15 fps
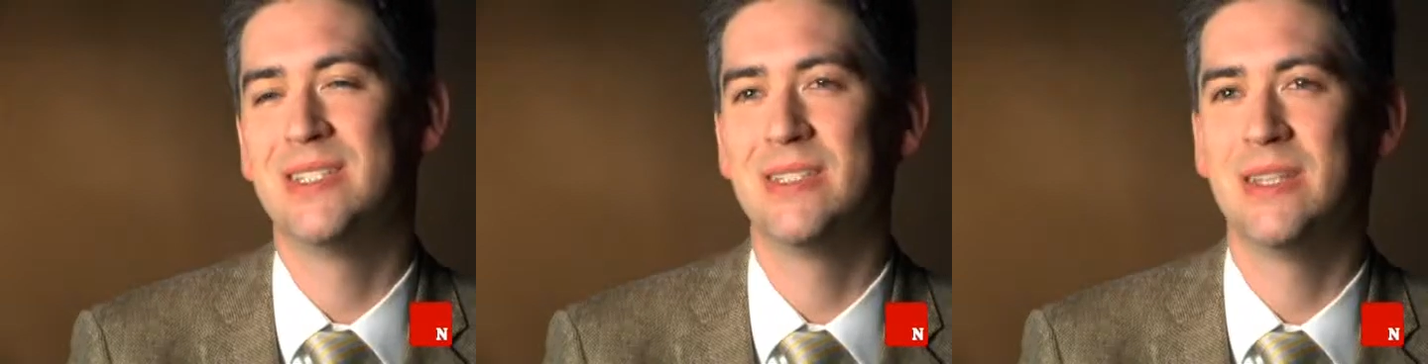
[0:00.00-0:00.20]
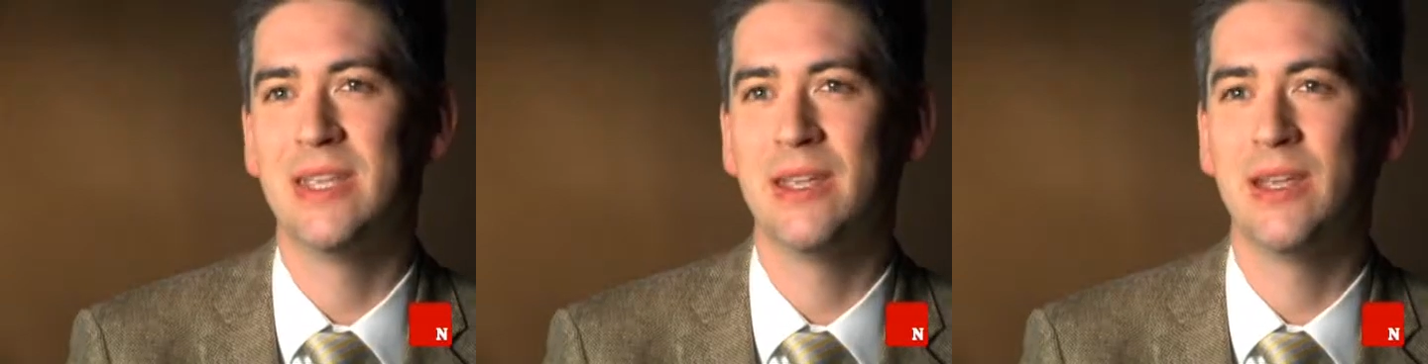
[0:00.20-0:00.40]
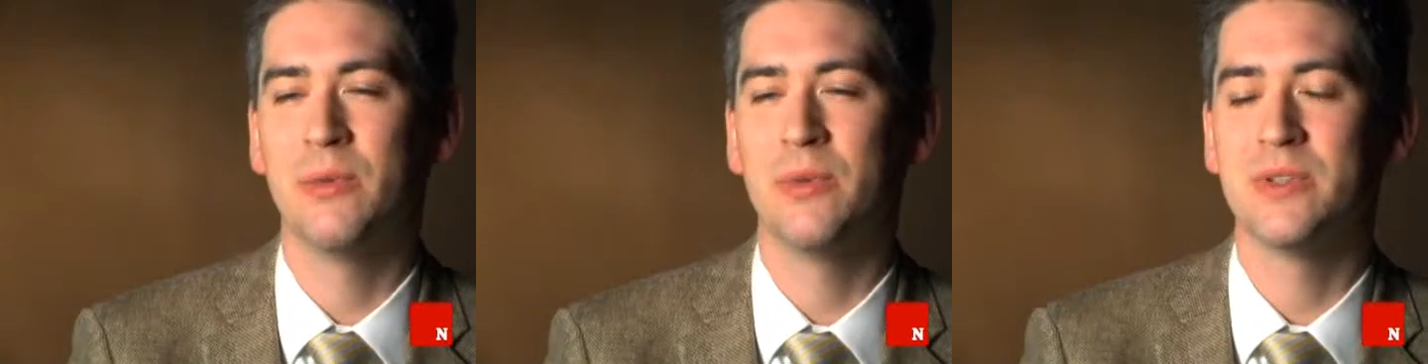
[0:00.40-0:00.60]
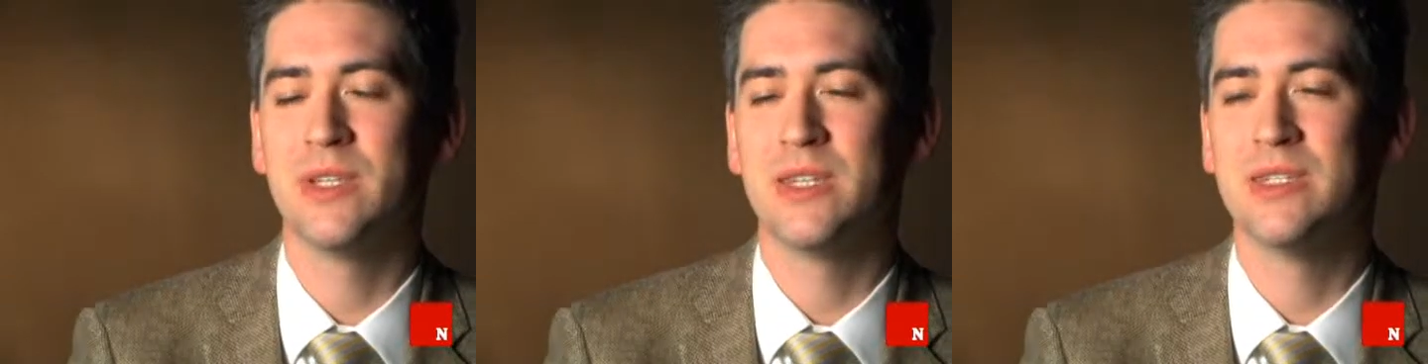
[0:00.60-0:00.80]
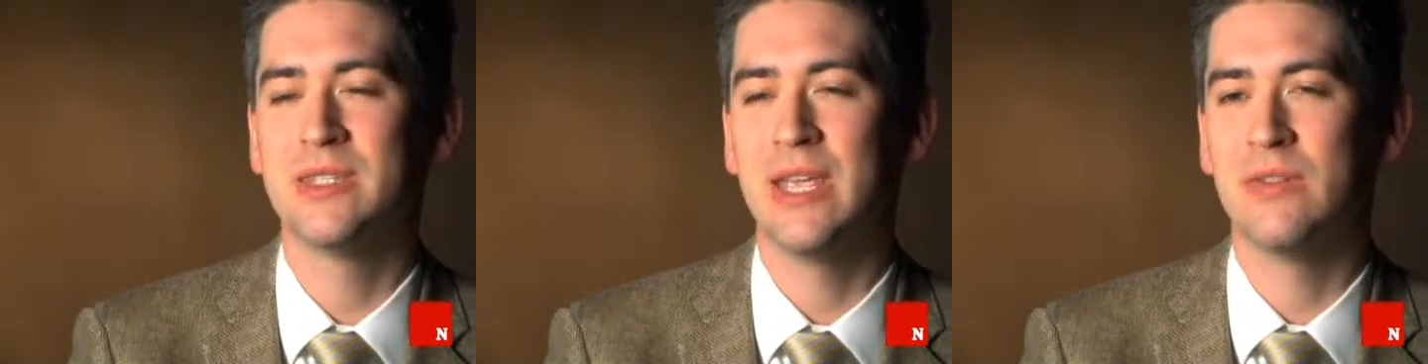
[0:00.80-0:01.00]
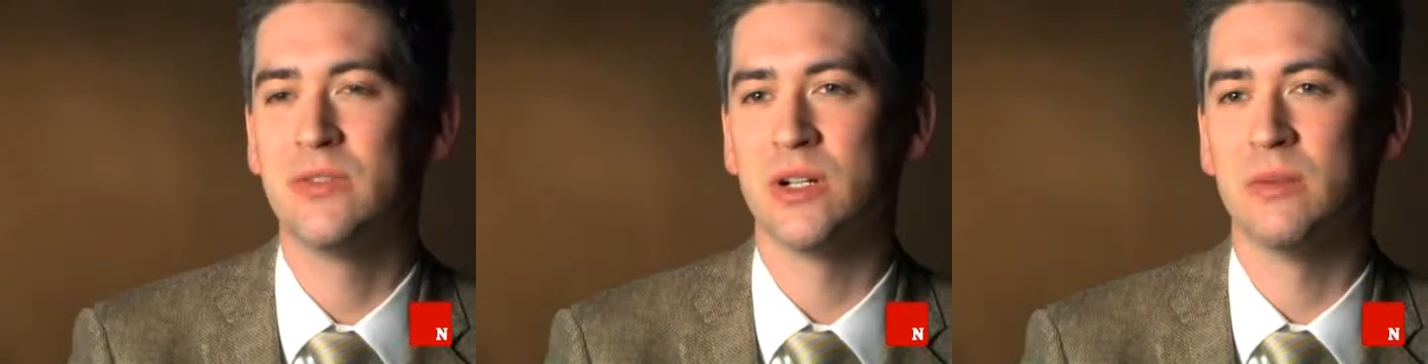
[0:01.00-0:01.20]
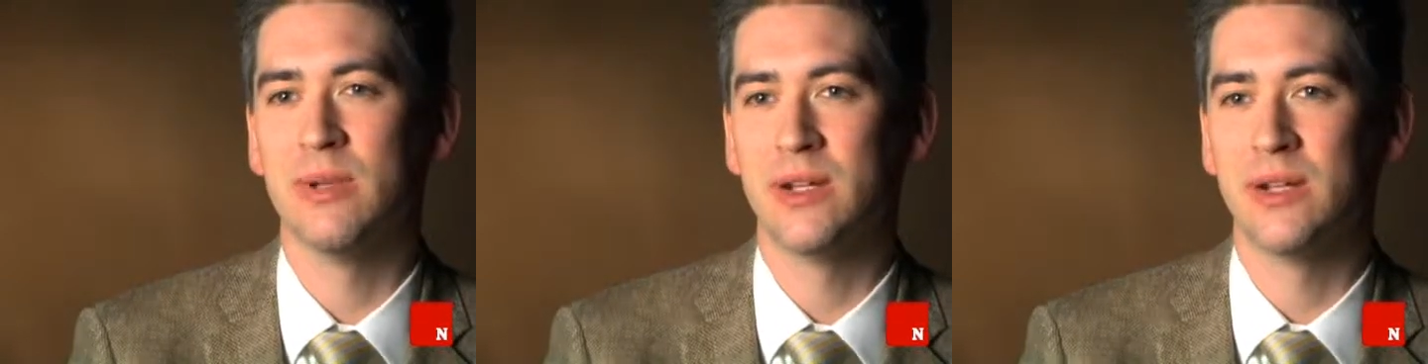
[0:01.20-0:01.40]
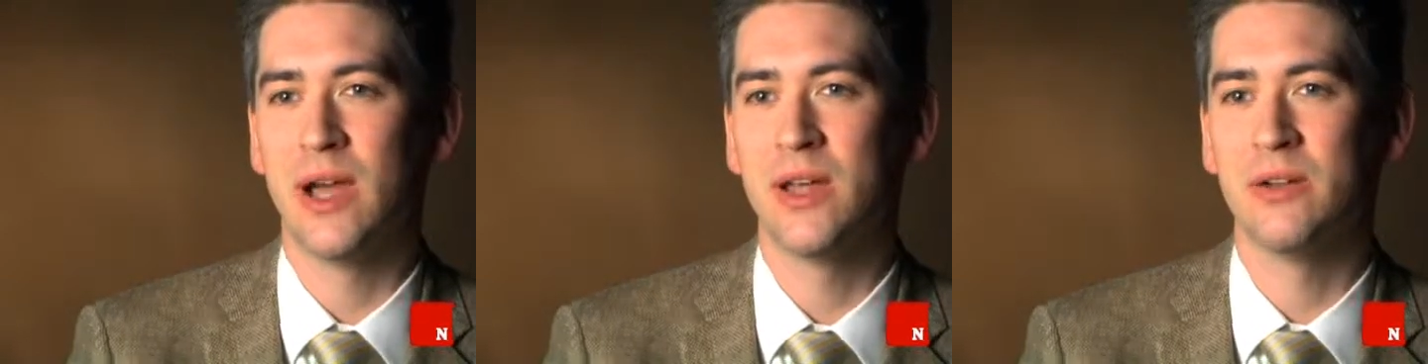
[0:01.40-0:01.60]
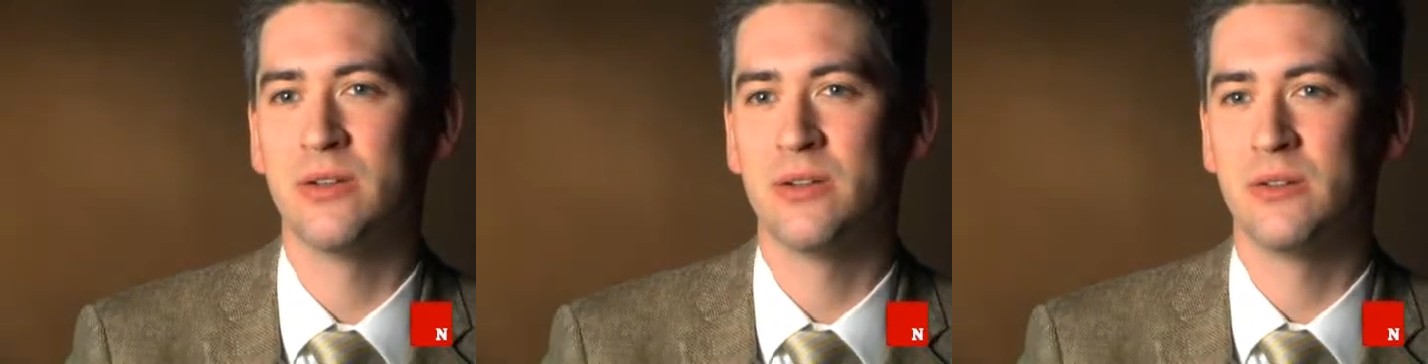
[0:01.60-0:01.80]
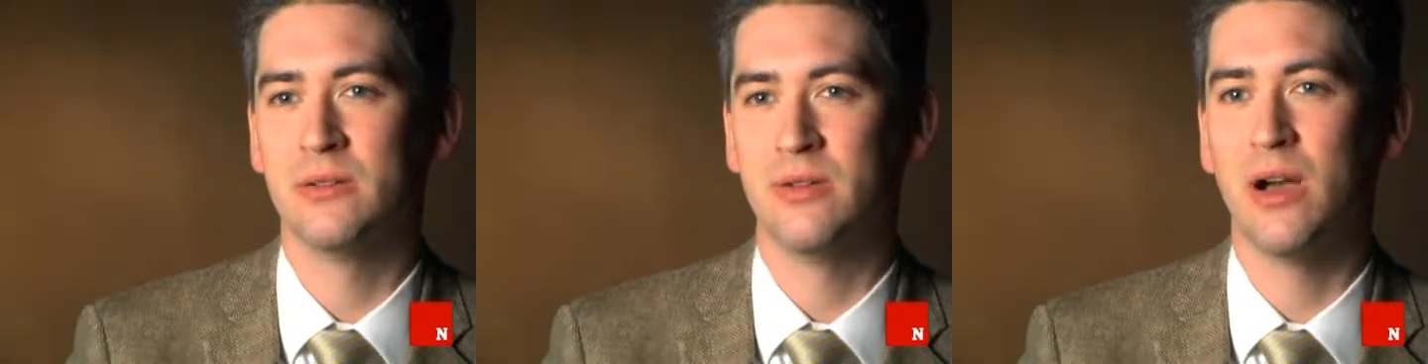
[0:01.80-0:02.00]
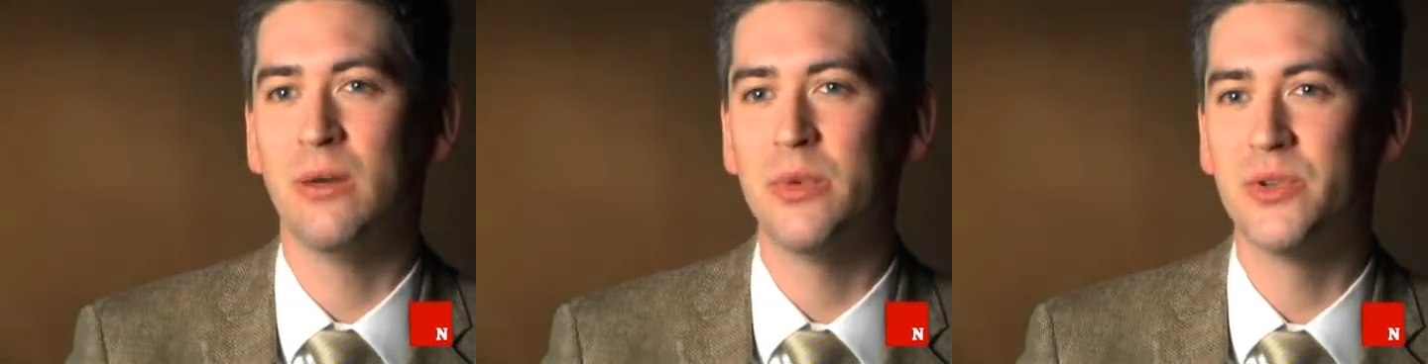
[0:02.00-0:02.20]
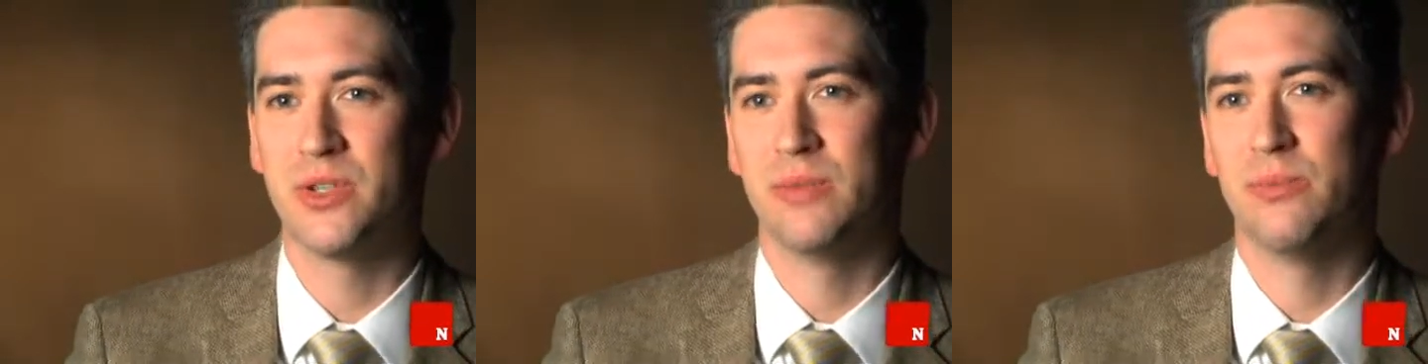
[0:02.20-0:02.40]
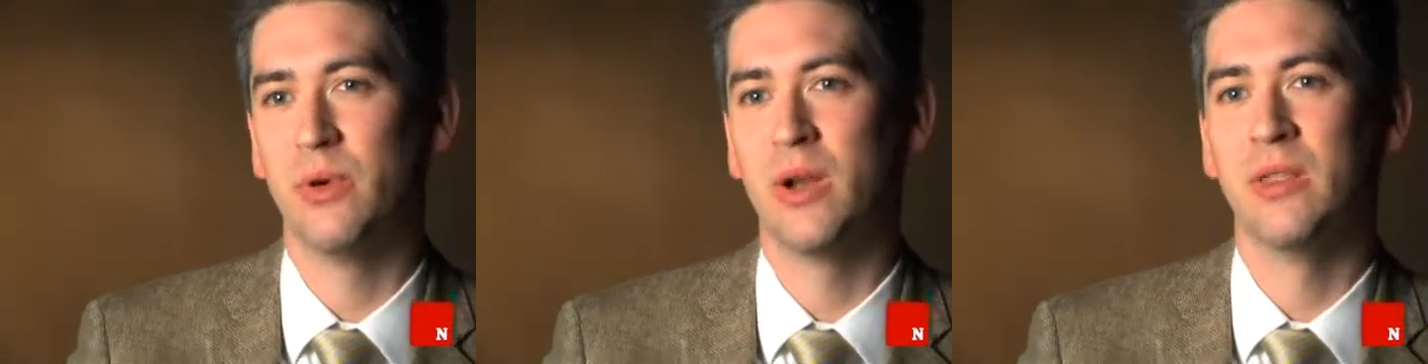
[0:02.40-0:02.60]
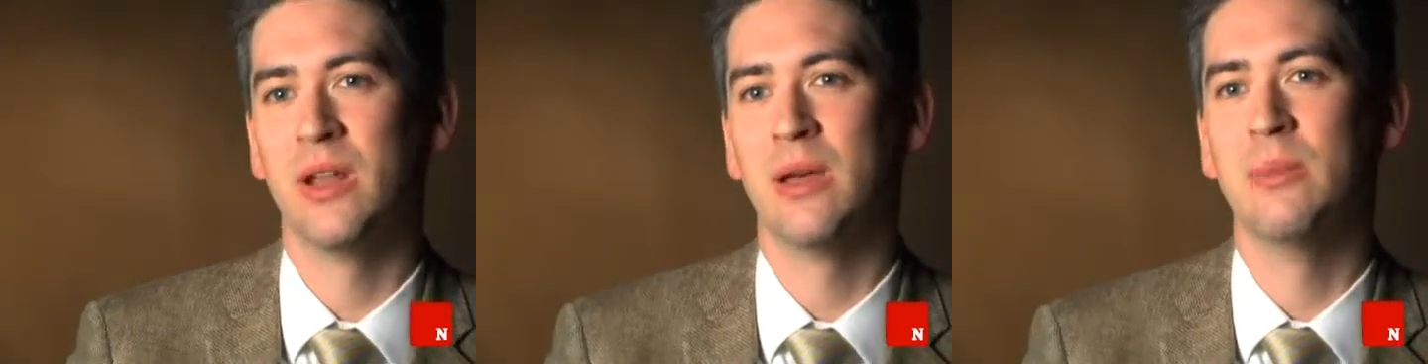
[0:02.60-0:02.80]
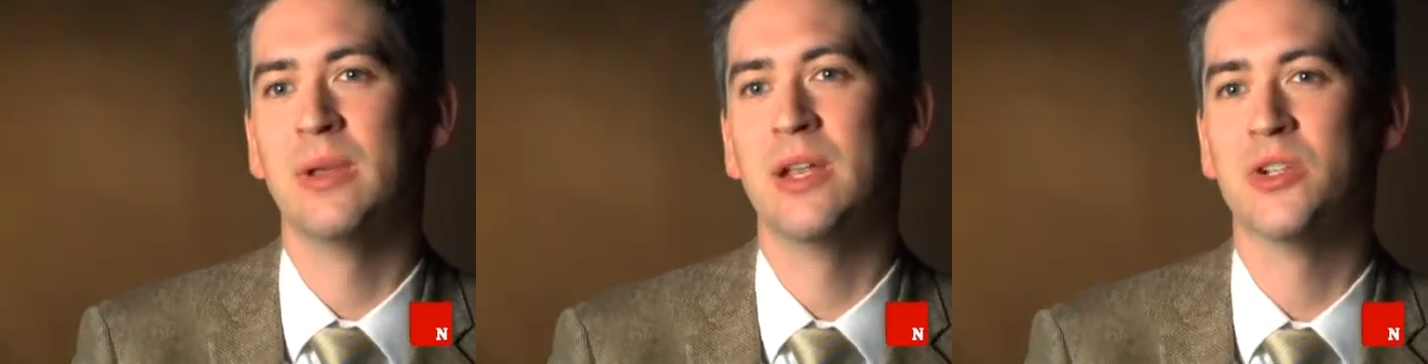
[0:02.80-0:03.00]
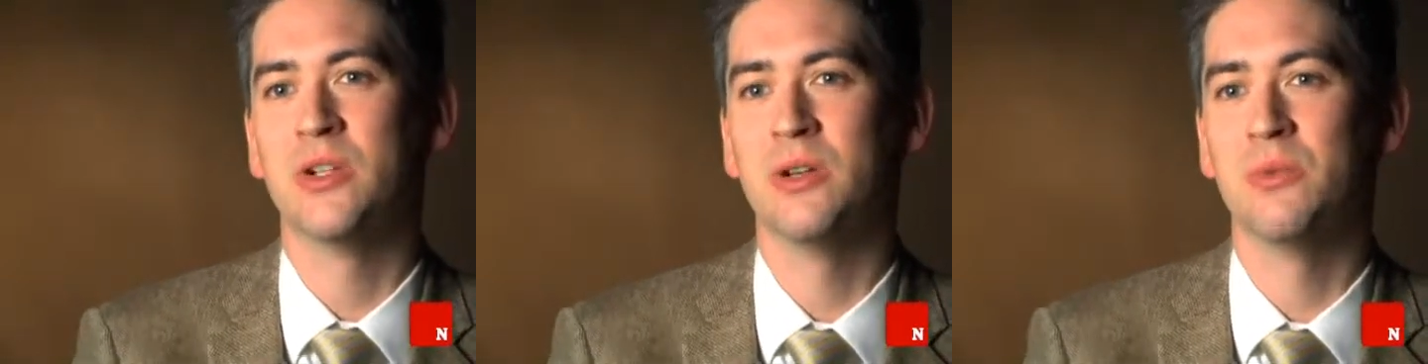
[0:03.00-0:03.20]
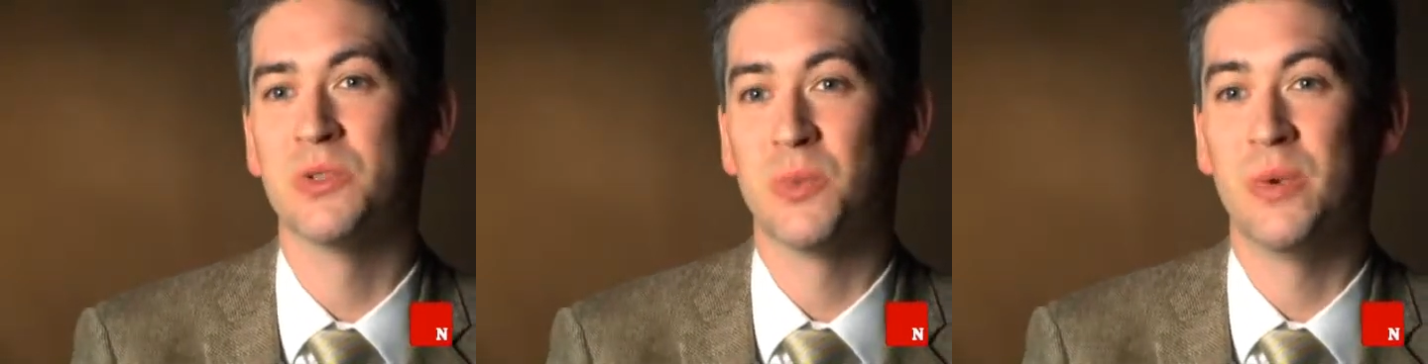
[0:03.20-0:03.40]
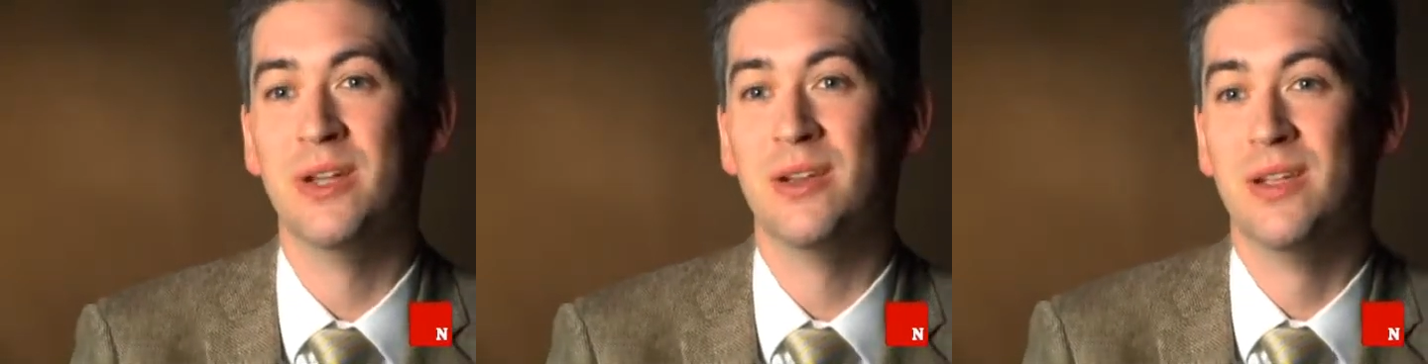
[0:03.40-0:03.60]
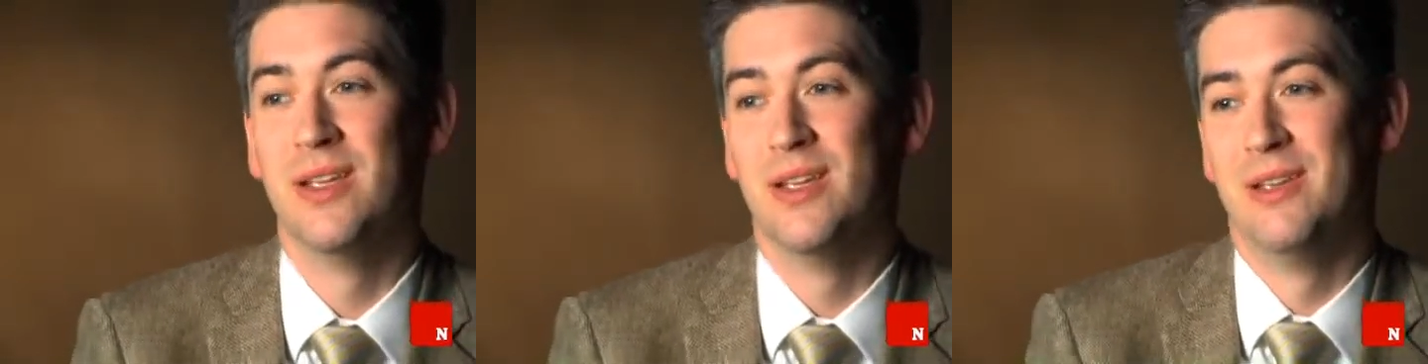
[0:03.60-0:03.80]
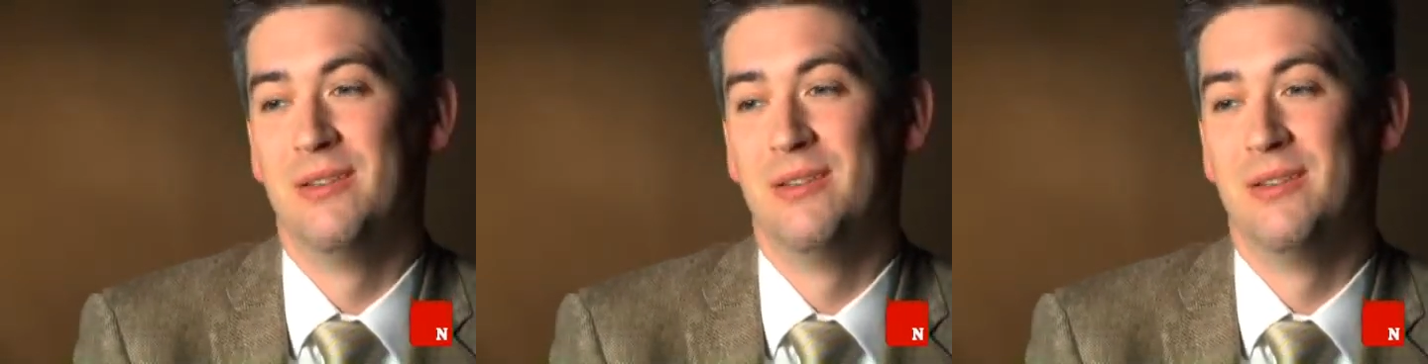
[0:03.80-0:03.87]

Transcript: I won't say saved her, but got her almost to the point of the nomination was when